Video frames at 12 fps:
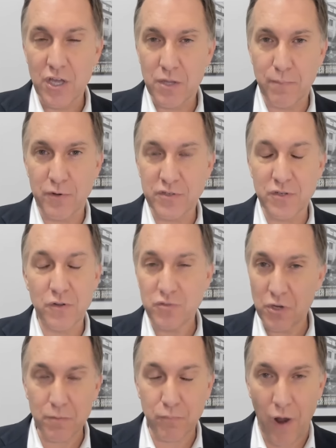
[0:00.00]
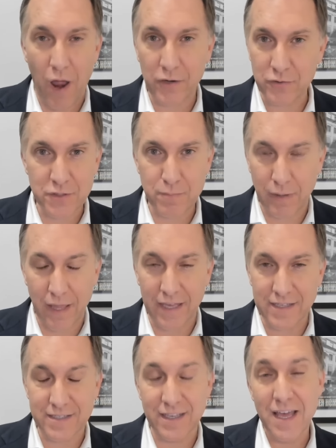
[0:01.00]
the person who took Proctor's
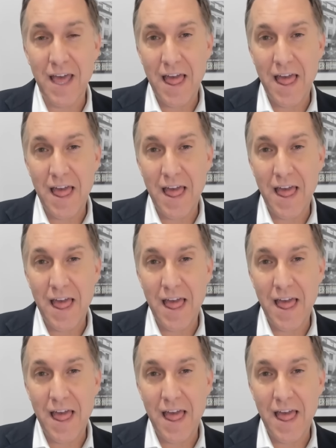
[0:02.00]
place.